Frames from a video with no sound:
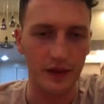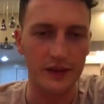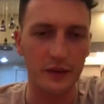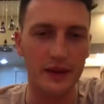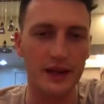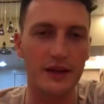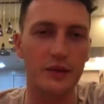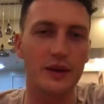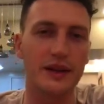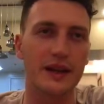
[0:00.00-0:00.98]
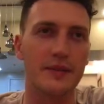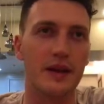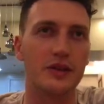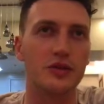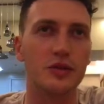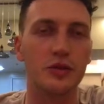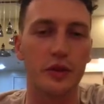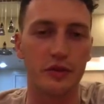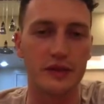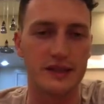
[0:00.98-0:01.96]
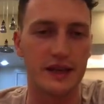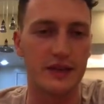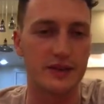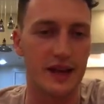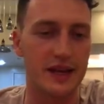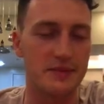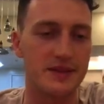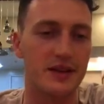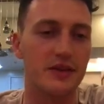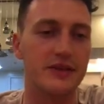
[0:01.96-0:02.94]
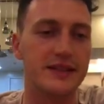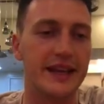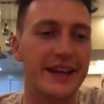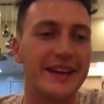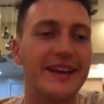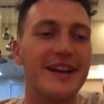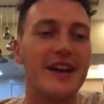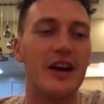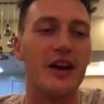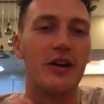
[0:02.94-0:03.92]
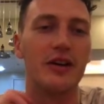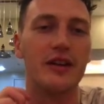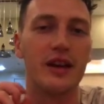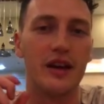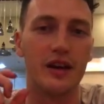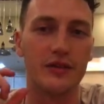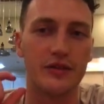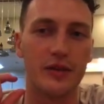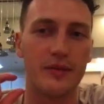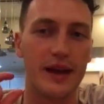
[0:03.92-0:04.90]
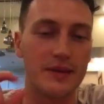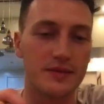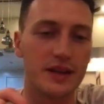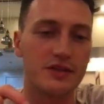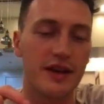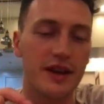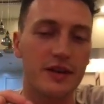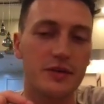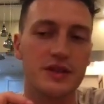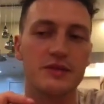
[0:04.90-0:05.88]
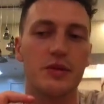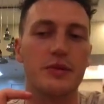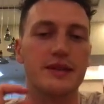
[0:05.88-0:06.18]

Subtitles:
I think we're getting about 2 or 3 sales at 80% off a day on from AMZ Tracker, which is what